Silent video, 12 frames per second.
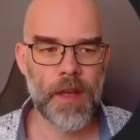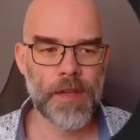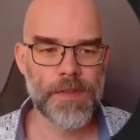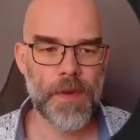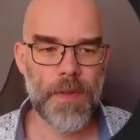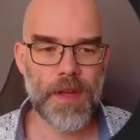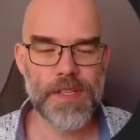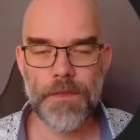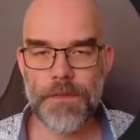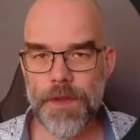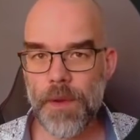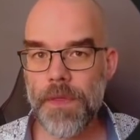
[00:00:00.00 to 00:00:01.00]
So there's a
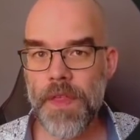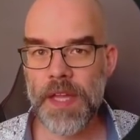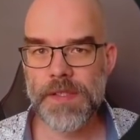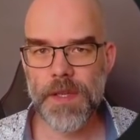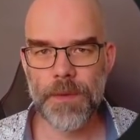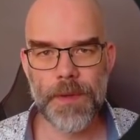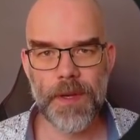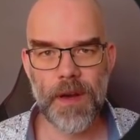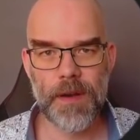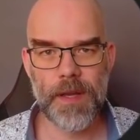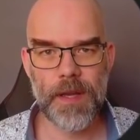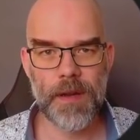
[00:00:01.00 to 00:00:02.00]
few things going
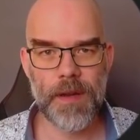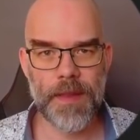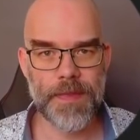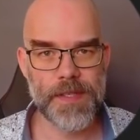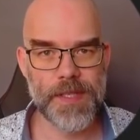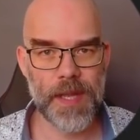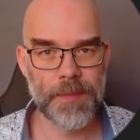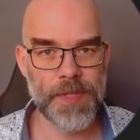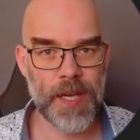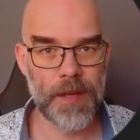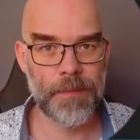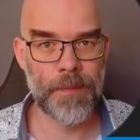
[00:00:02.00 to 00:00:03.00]
on here at the same
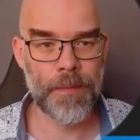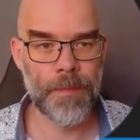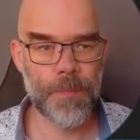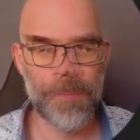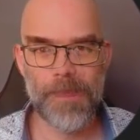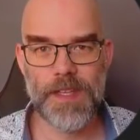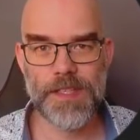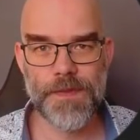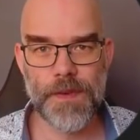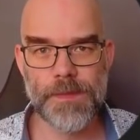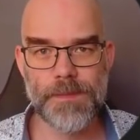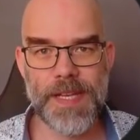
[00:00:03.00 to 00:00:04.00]
time. This
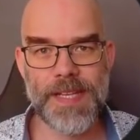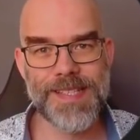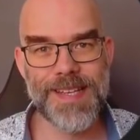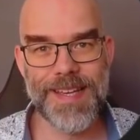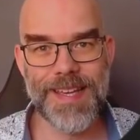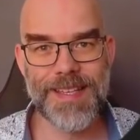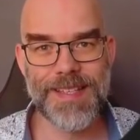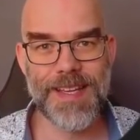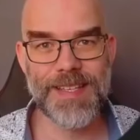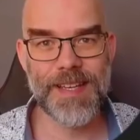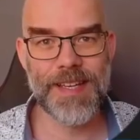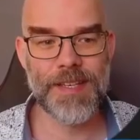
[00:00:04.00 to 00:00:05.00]
first bit is linking
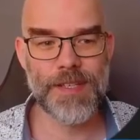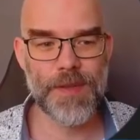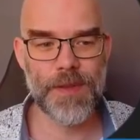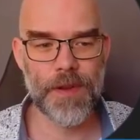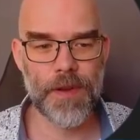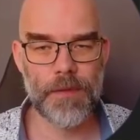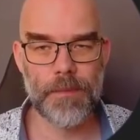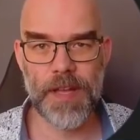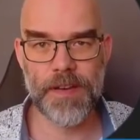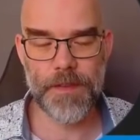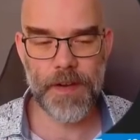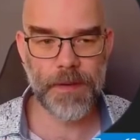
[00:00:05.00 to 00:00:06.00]
data into the current
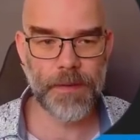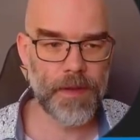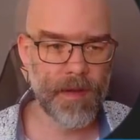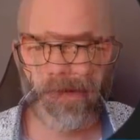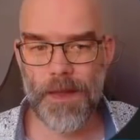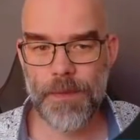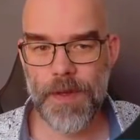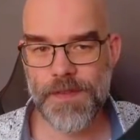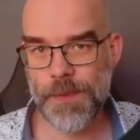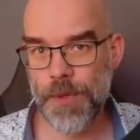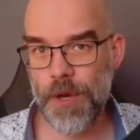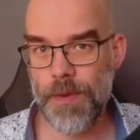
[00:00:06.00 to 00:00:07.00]
blend file. Then we have
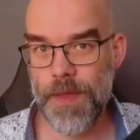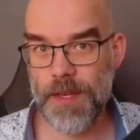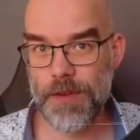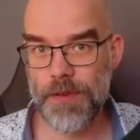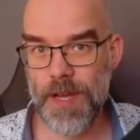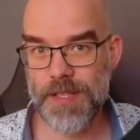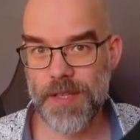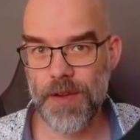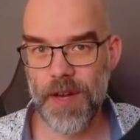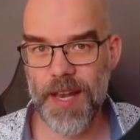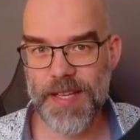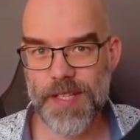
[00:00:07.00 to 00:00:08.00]
some code that creates a
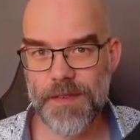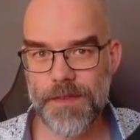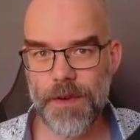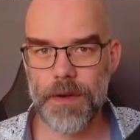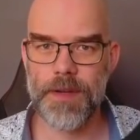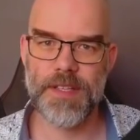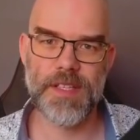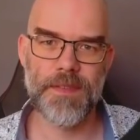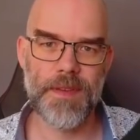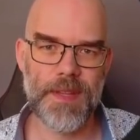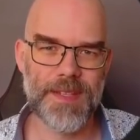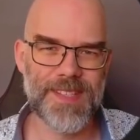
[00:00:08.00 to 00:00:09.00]
collection for us
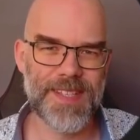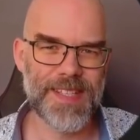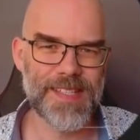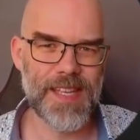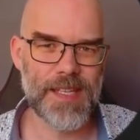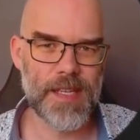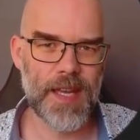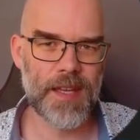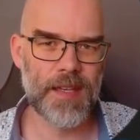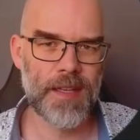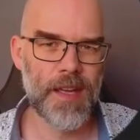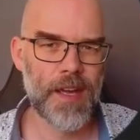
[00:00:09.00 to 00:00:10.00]
if it doesn't exist
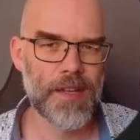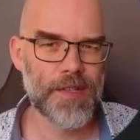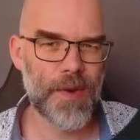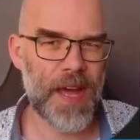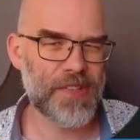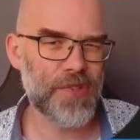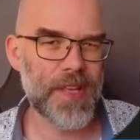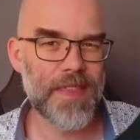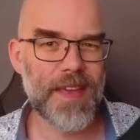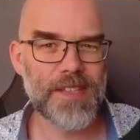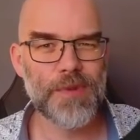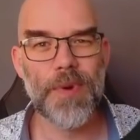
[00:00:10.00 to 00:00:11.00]
yet. So actually
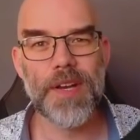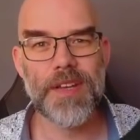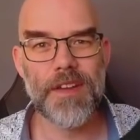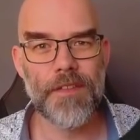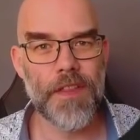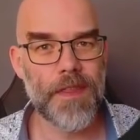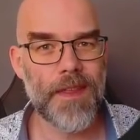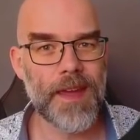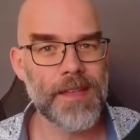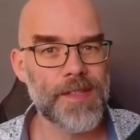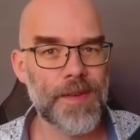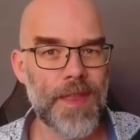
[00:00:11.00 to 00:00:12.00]
that's quite a different
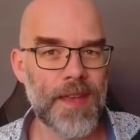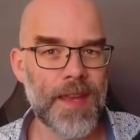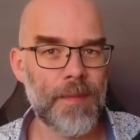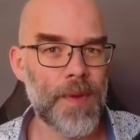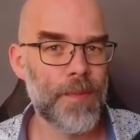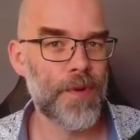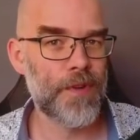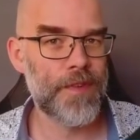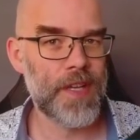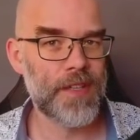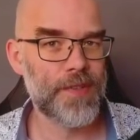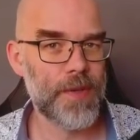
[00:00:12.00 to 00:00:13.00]
thing, so that can be
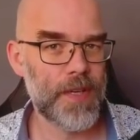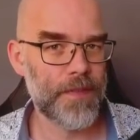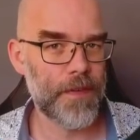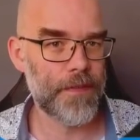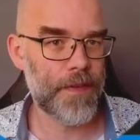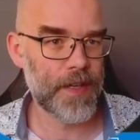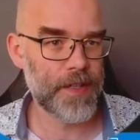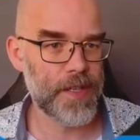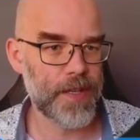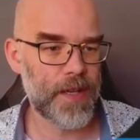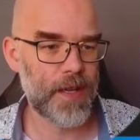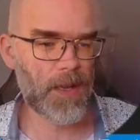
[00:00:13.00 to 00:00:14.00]
moved into a different
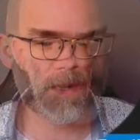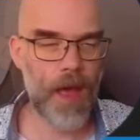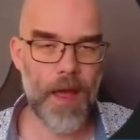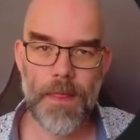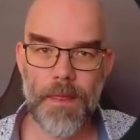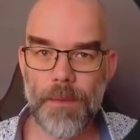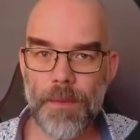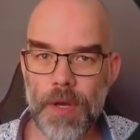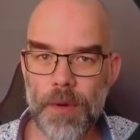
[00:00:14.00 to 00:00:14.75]
function. Then we